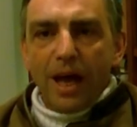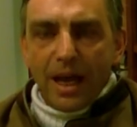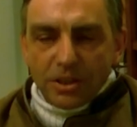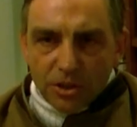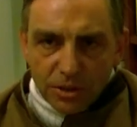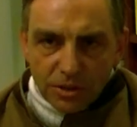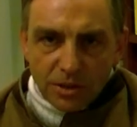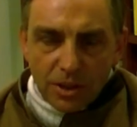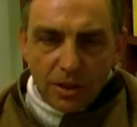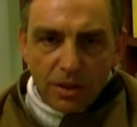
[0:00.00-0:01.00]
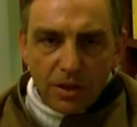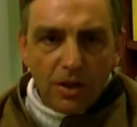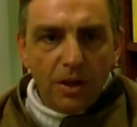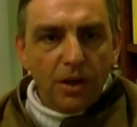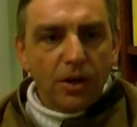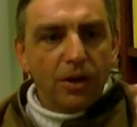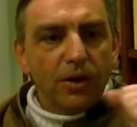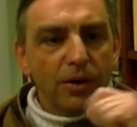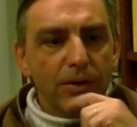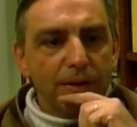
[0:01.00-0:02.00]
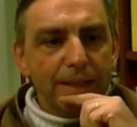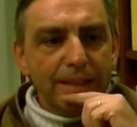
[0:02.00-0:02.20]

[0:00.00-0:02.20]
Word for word: actions uh,